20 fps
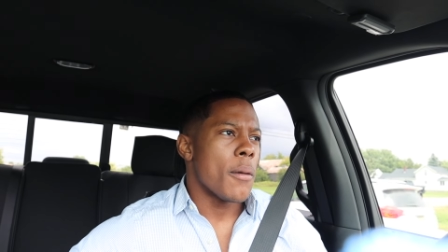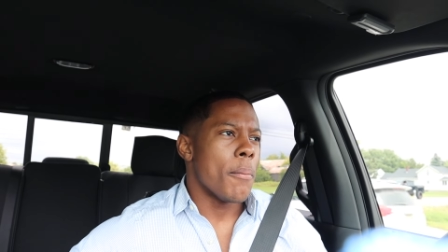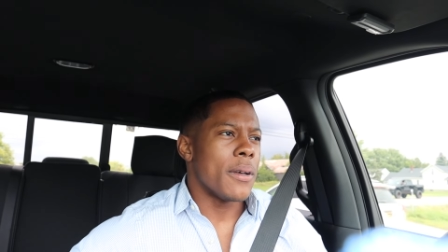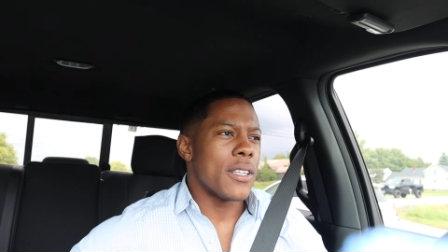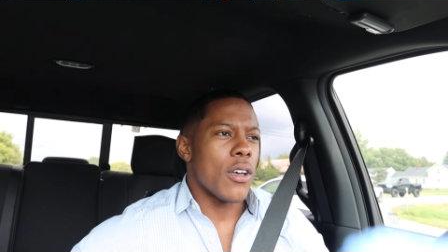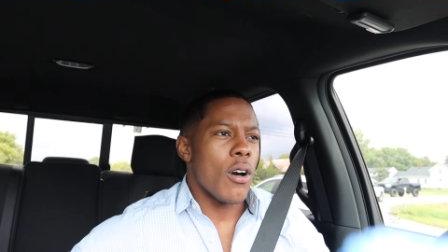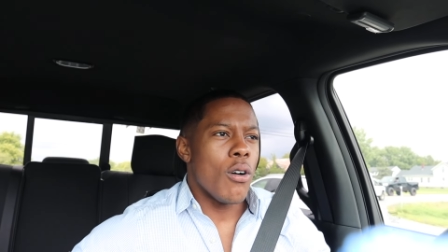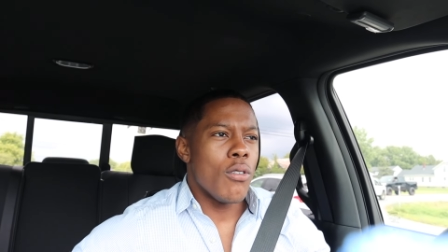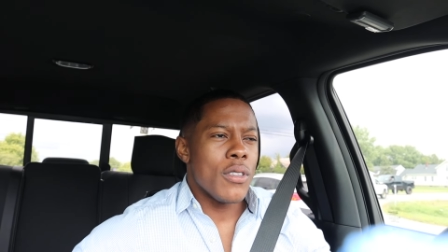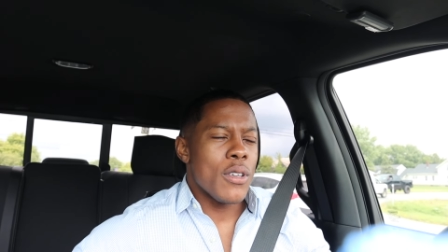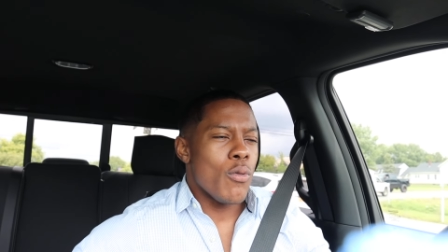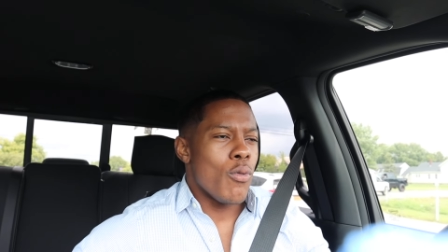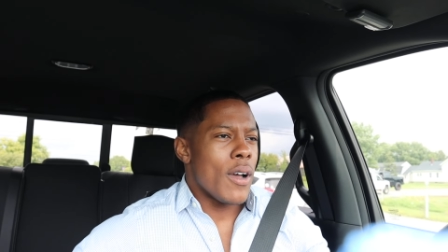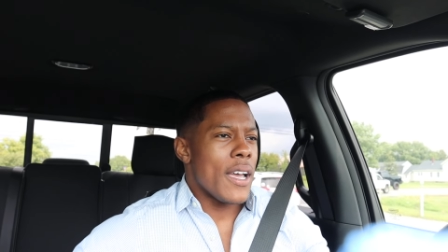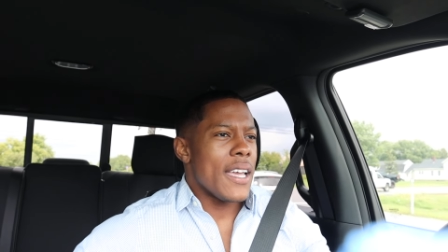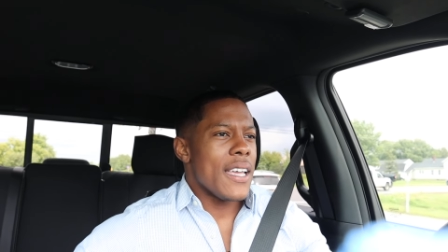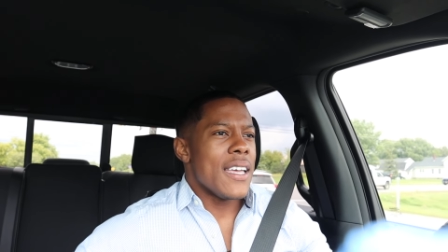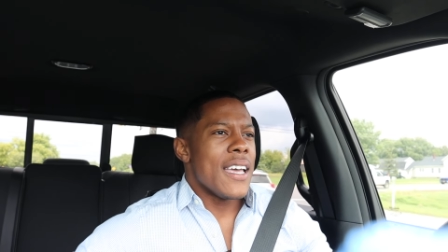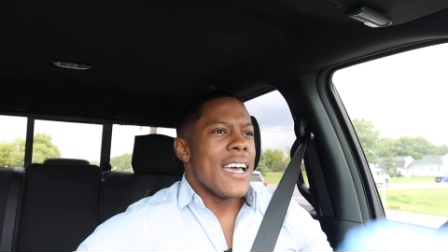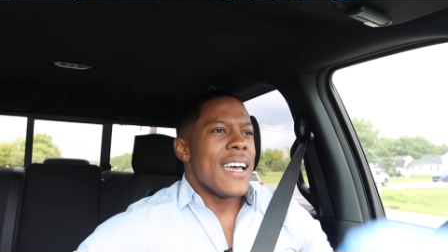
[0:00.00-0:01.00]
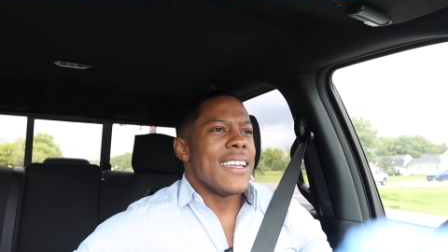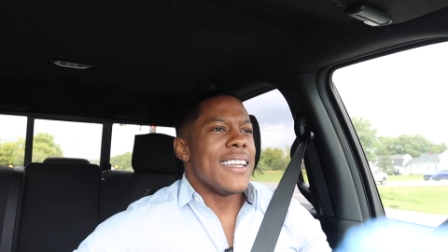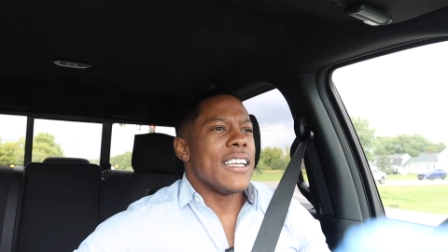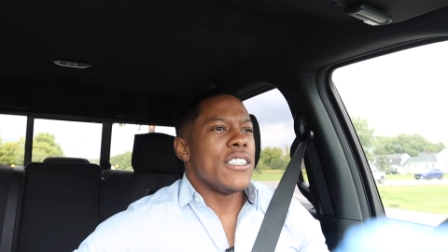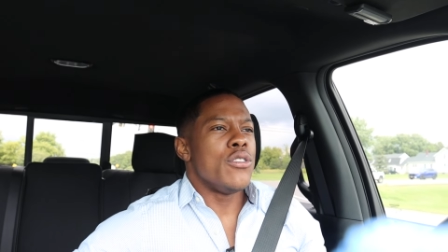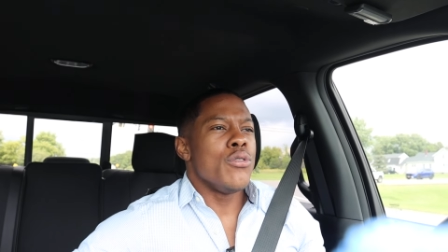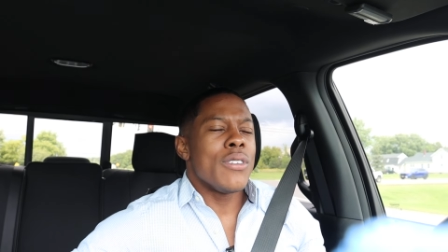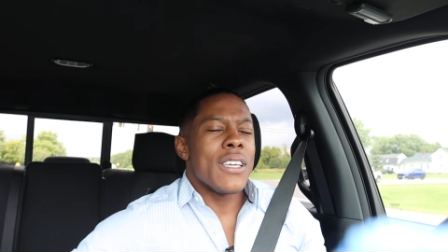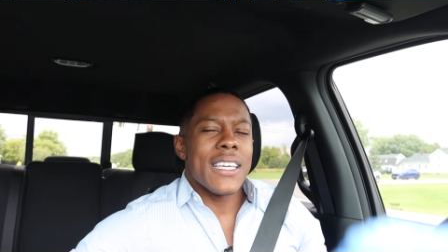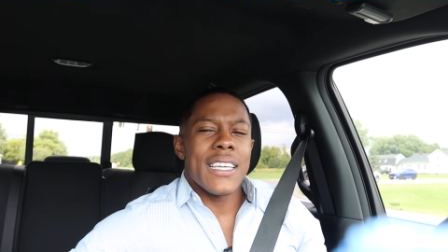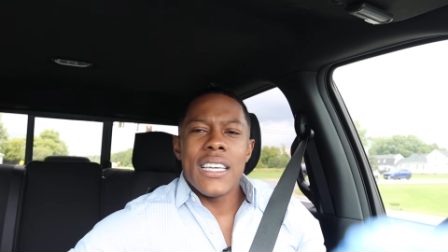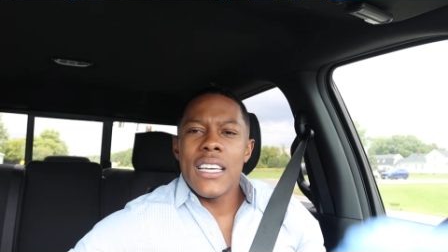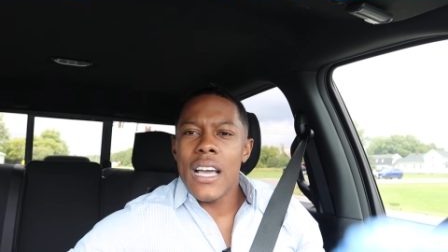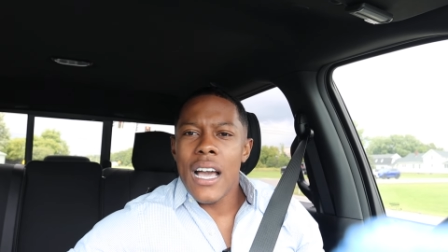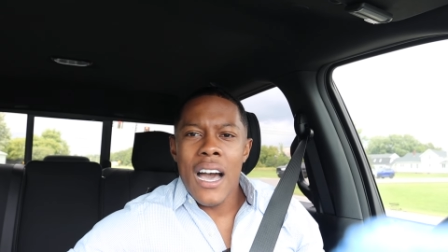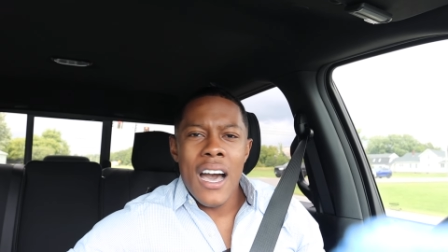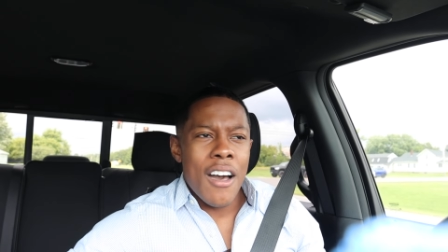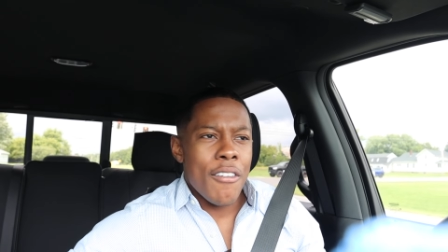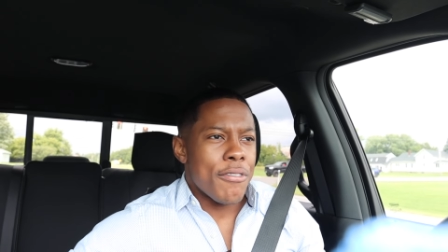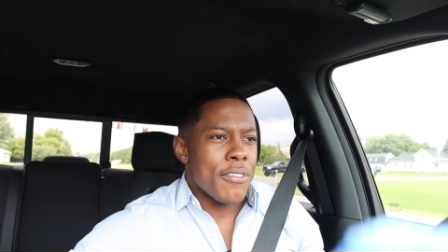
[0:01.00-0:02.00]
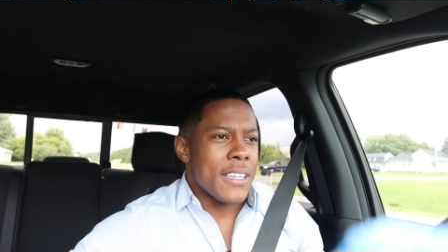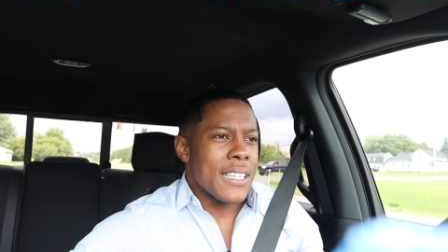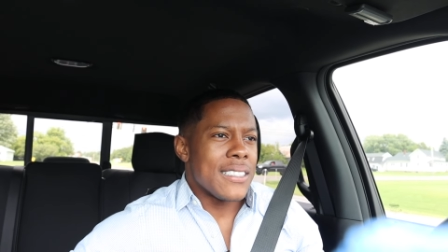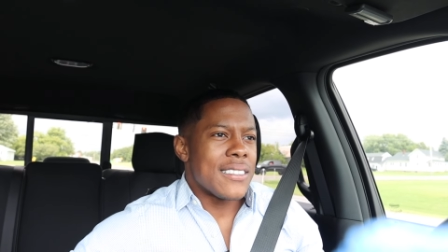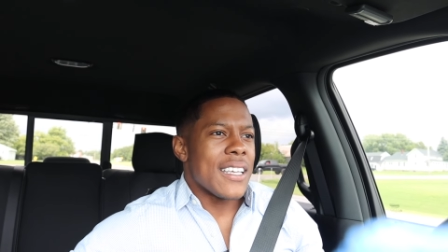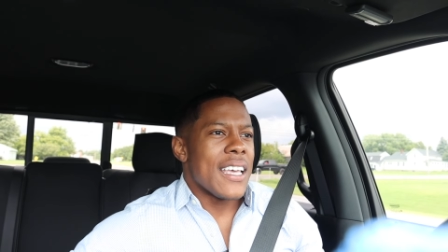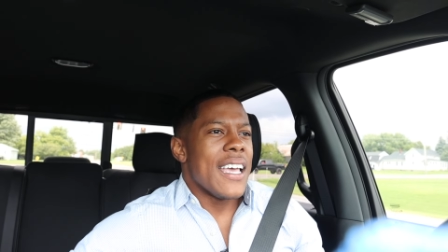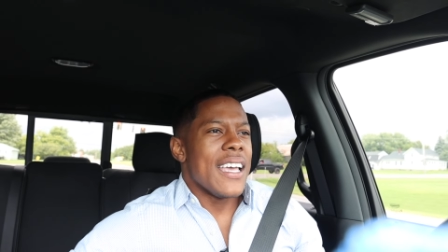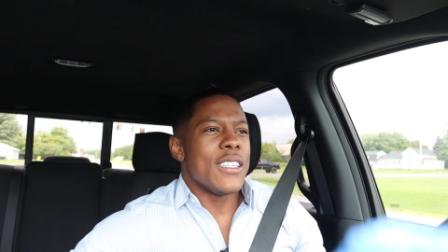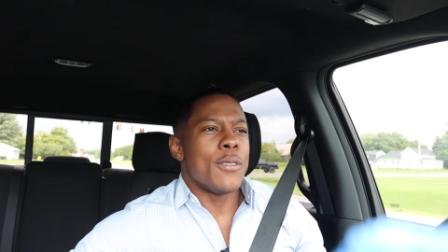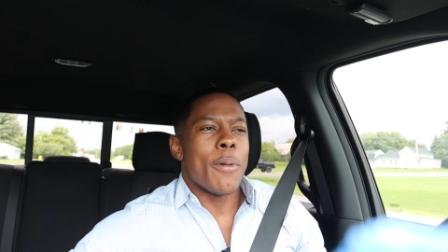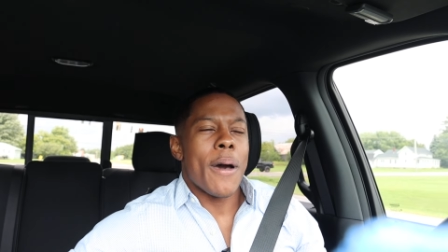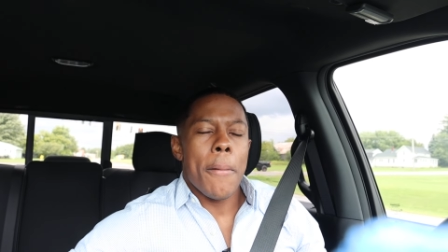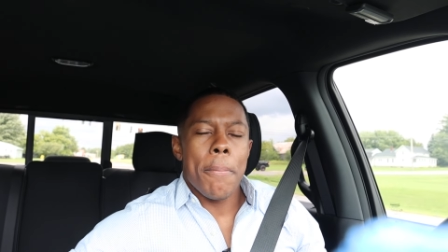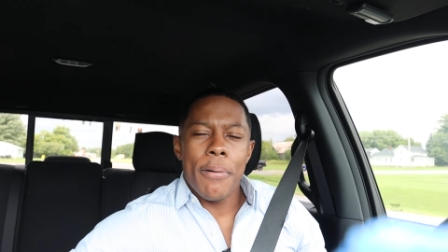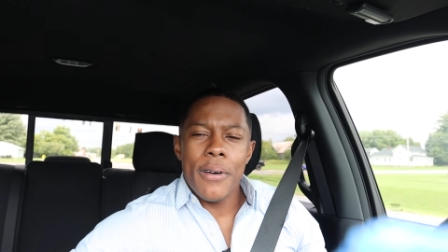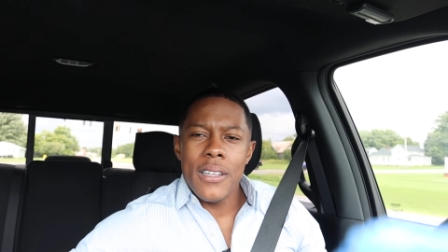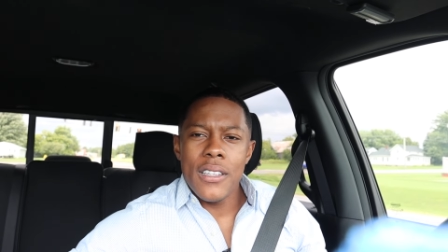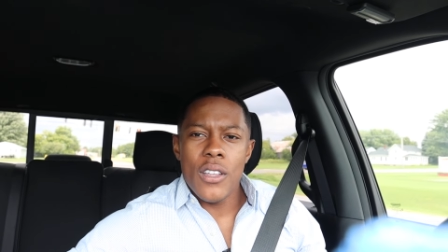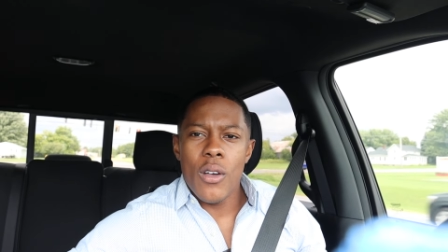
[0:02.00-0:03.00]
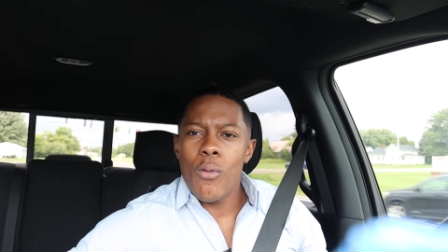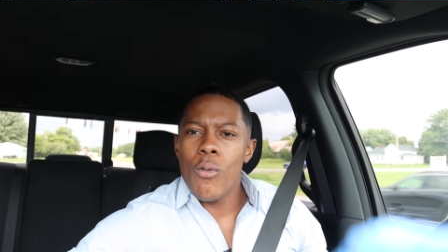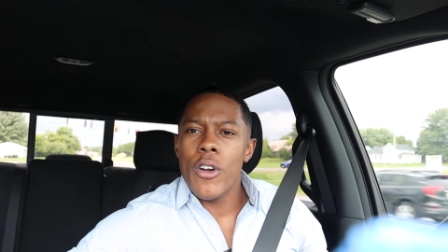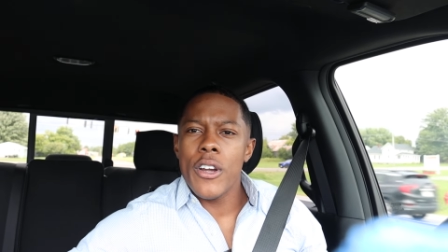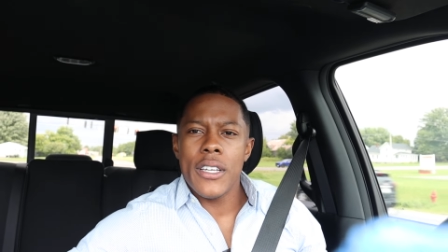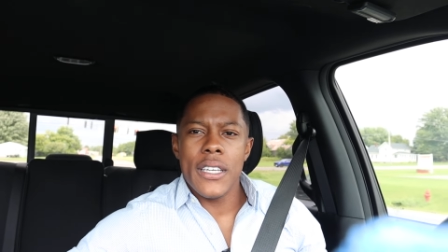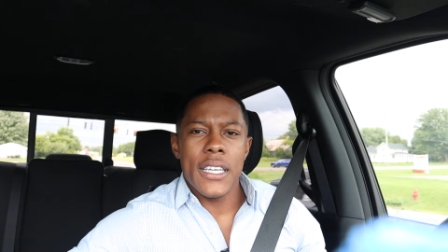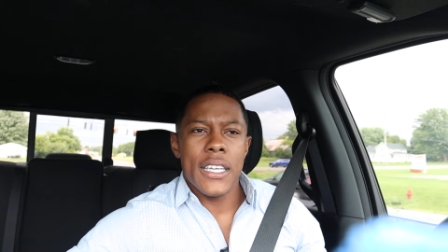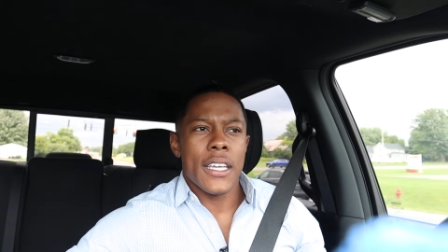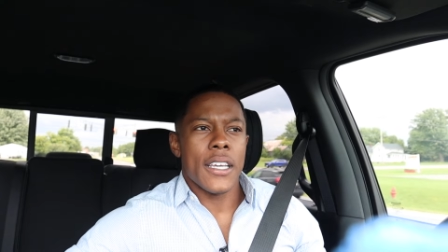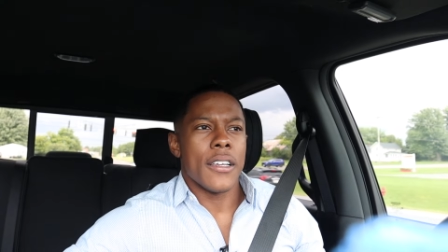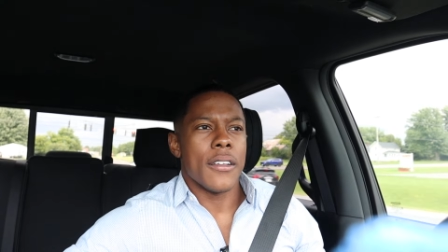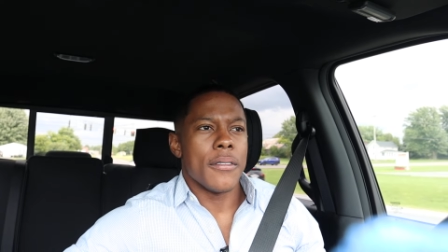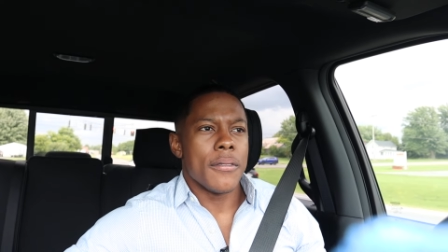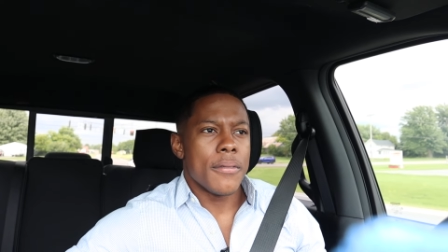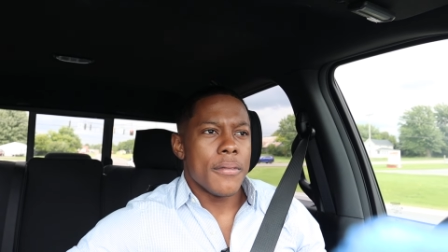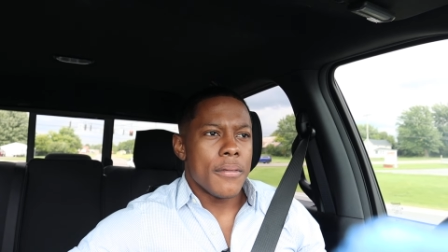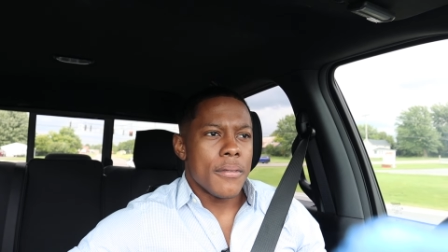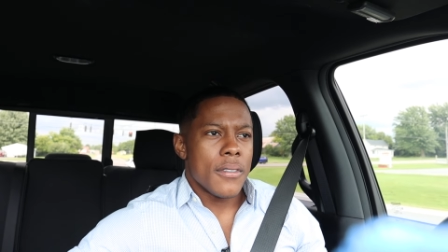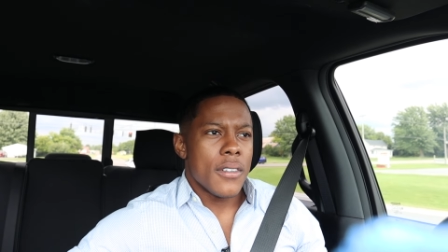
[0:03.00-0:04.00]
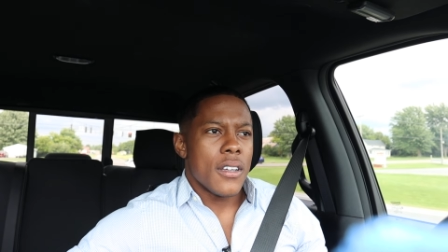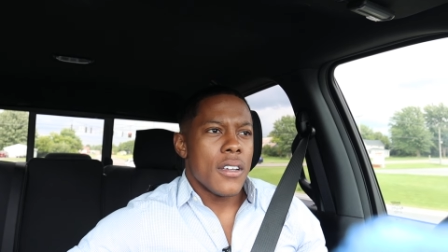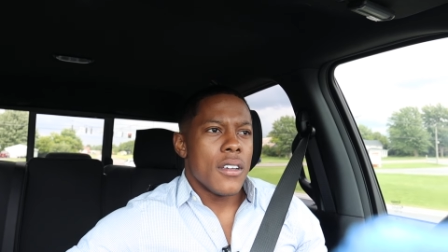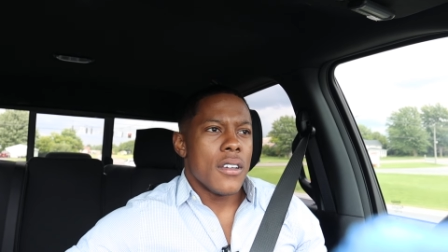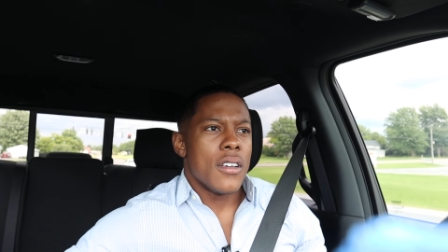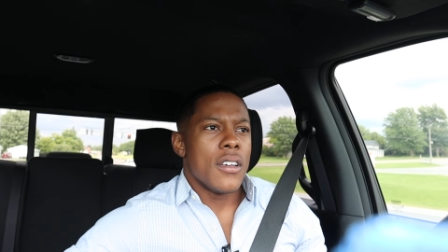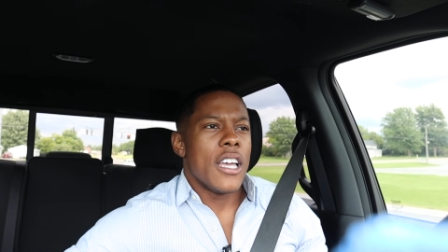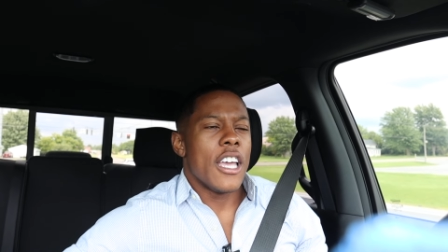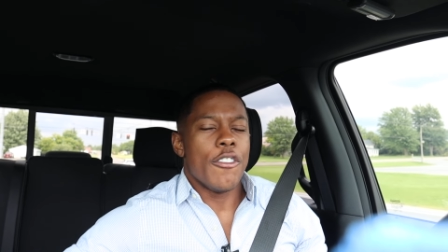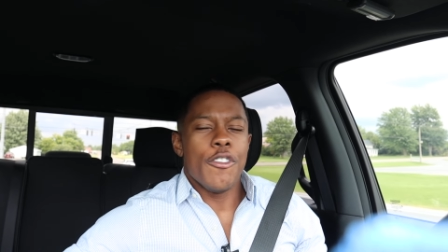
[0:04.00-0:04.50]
but the only way that you can get confidence is by putting the work in.